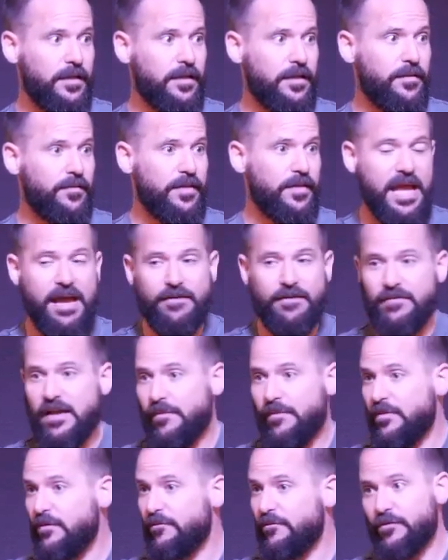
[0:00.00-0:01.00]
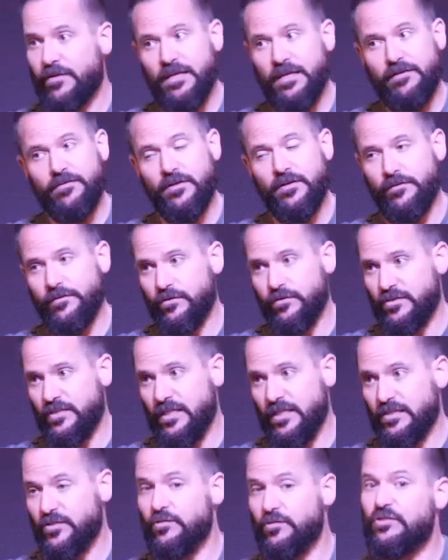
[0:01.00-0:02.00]
They have not been forgiven of their
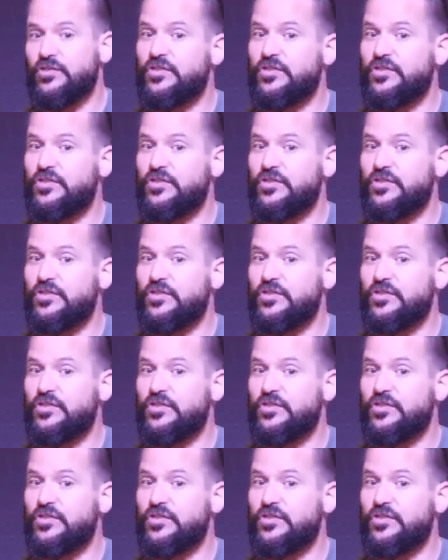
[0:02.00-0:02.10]
sins. Their